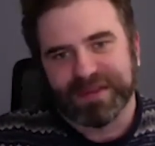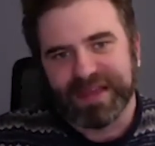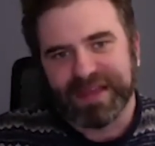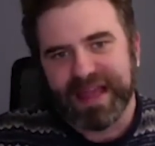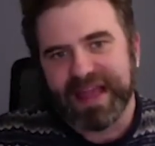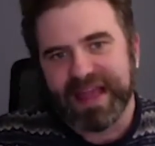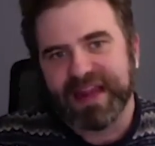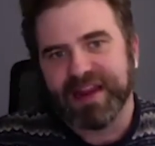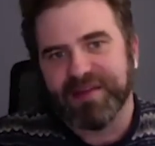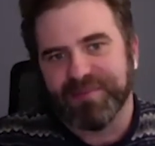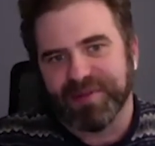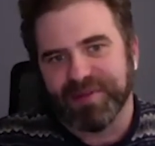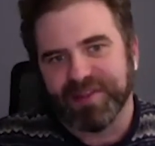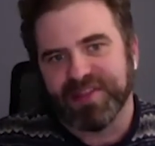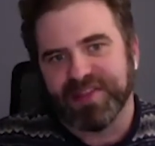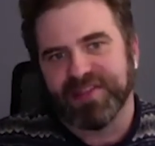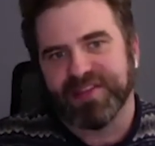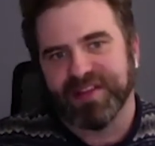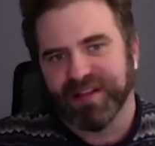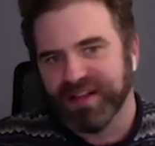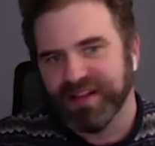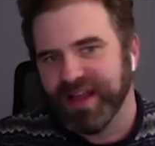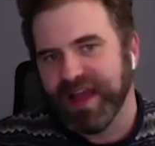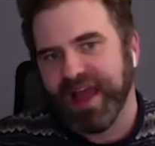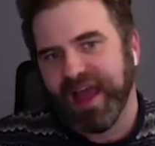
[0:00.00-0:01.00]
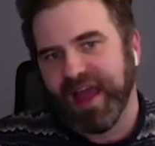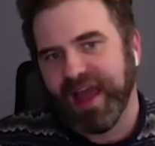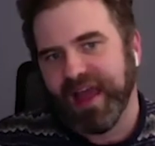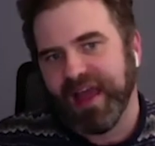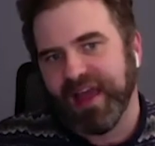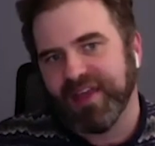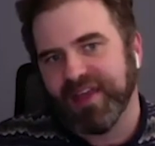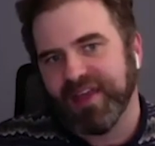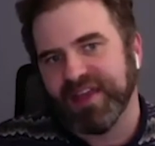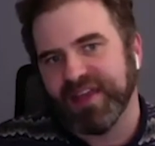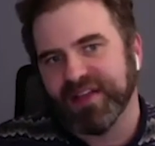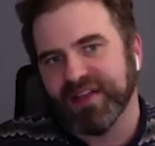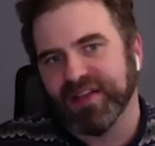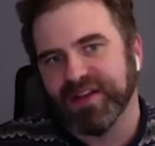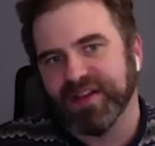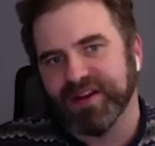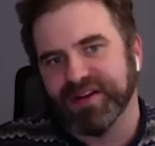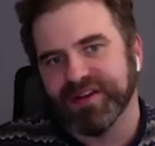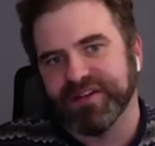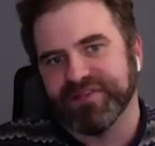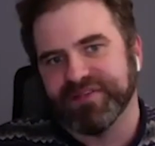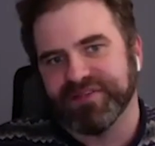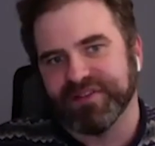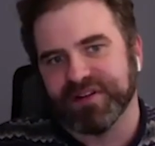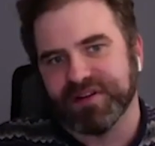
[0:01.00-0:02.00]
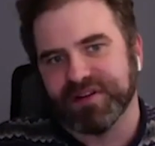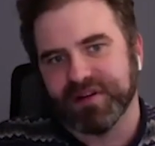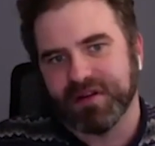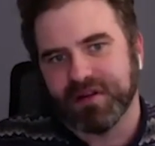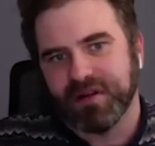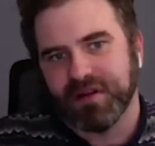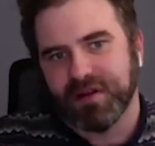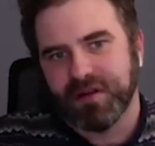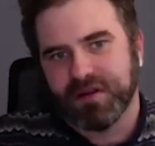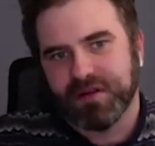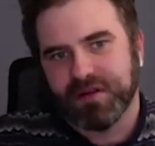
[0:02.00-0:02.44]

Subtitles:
related, but still, I think a little different.